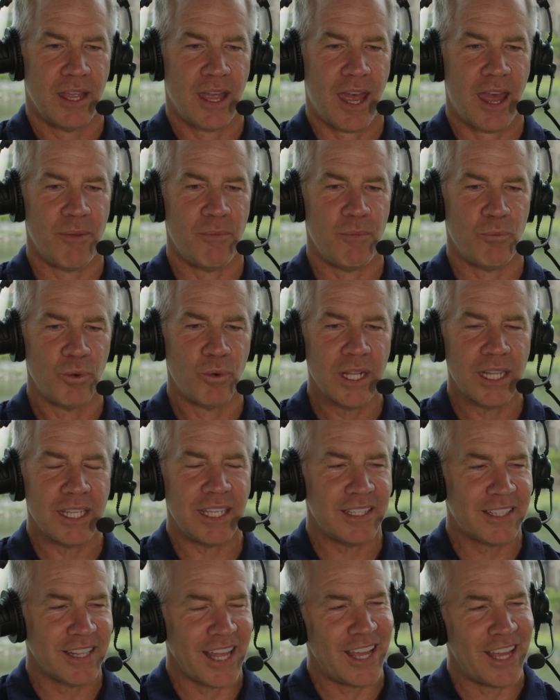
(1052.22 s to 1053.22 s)
I'm
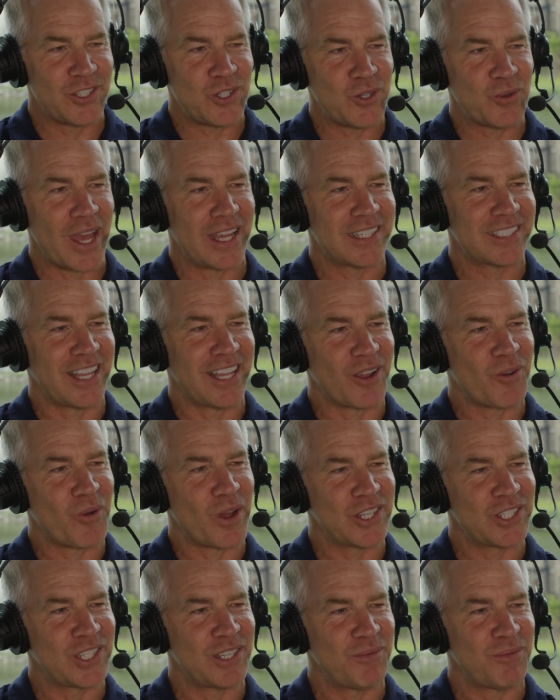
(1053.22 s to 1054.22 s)
really glad you asked that
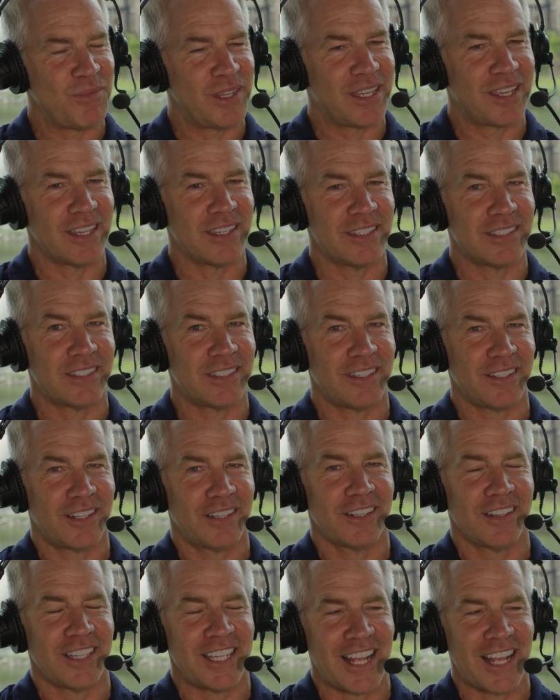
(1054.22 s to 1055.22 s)
question because
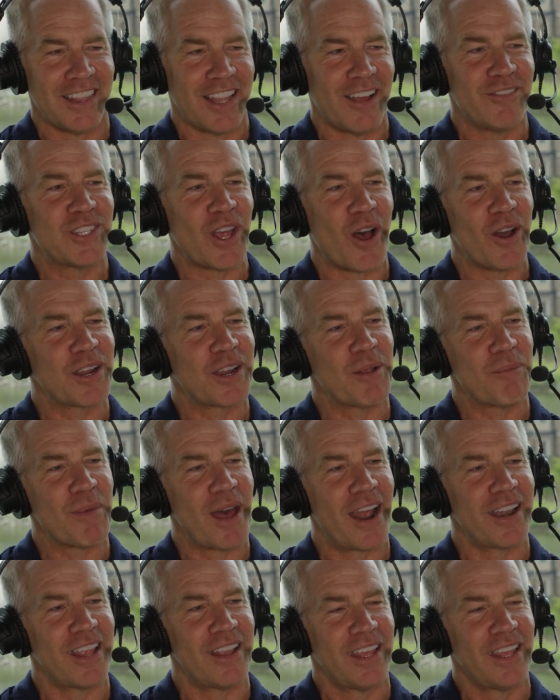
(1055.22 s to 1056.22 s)
clearly I love talking
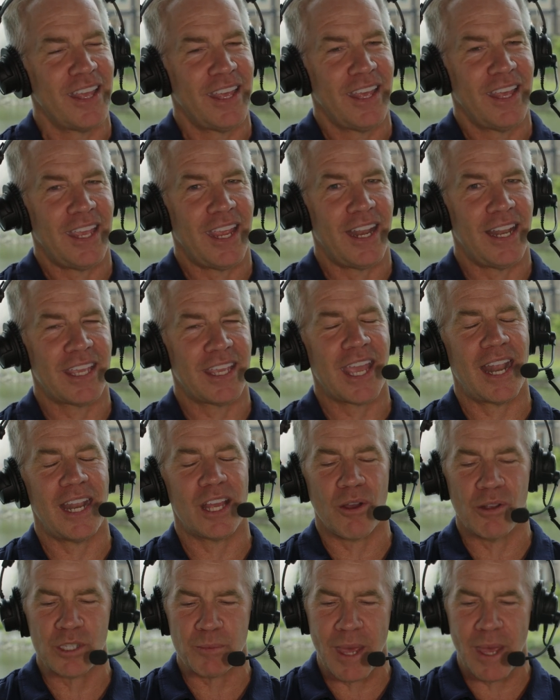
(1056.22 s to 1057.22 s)
about it. And again,
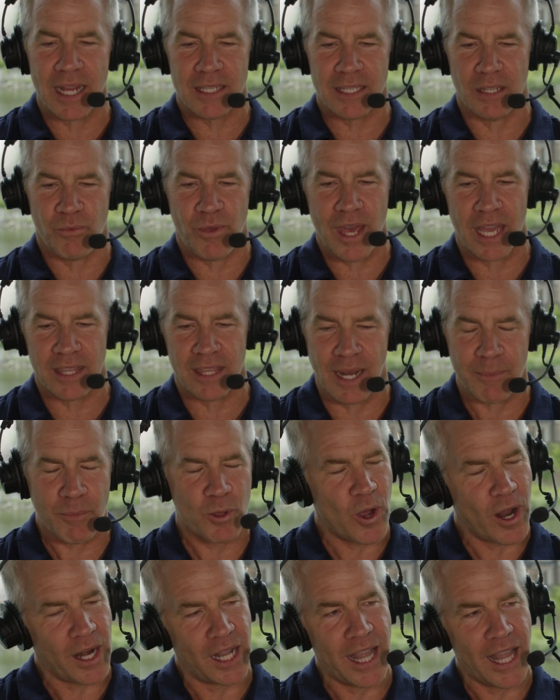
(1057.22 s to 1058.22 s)
it goes back to the fact that I'm
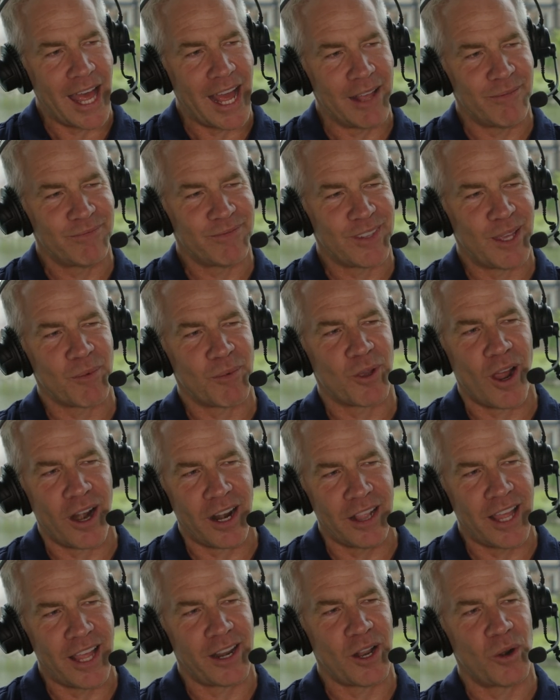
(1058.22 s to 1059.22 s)
gone a lot. I'm gone
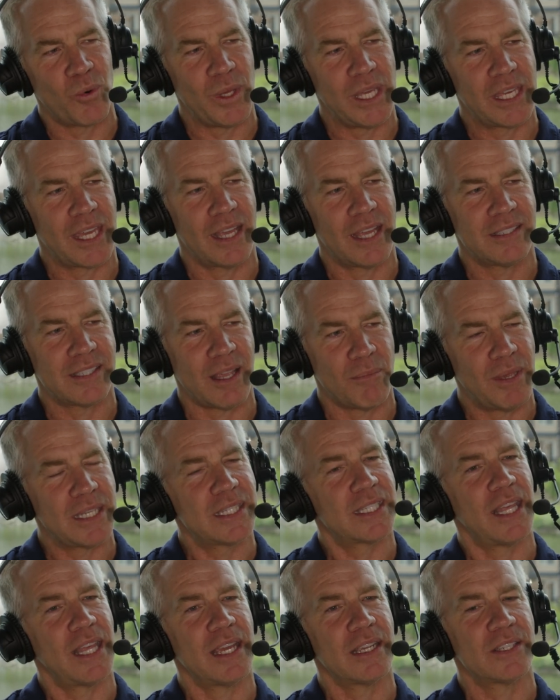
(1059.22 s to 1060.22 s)
a lot on weekends. I
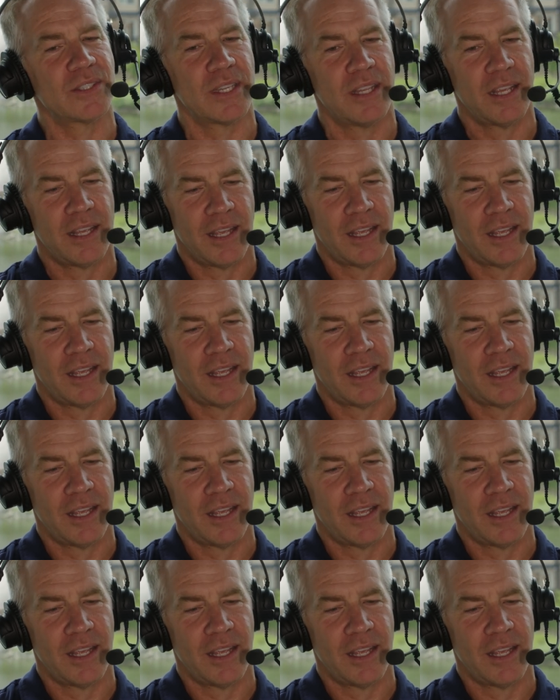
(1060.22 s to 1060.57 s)
miss things.